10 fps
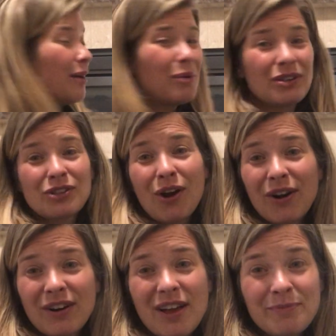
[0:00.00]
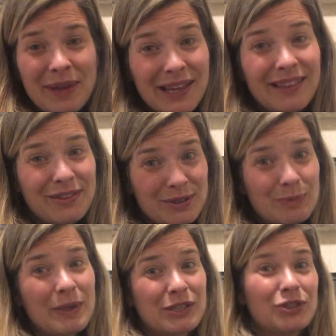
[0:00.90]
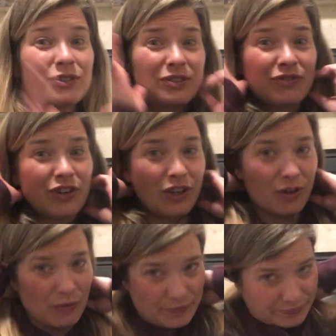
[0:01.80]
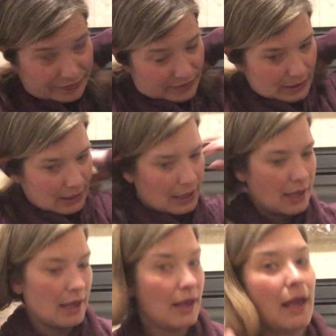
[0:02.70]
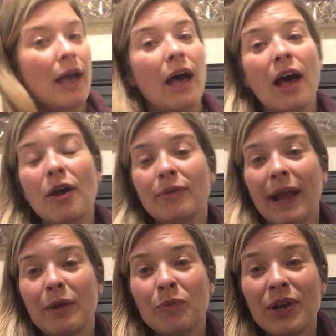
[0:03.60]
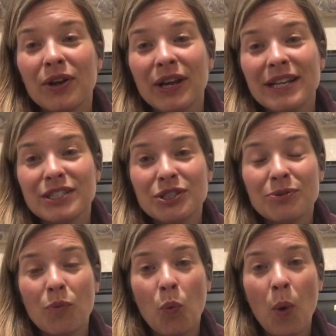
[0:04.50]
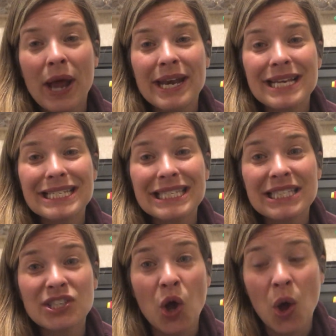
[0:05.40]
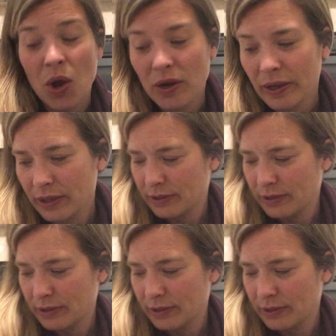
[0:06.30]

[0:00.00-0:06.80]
I worked hard on making those pictures for you. All right, we are gonna do one song.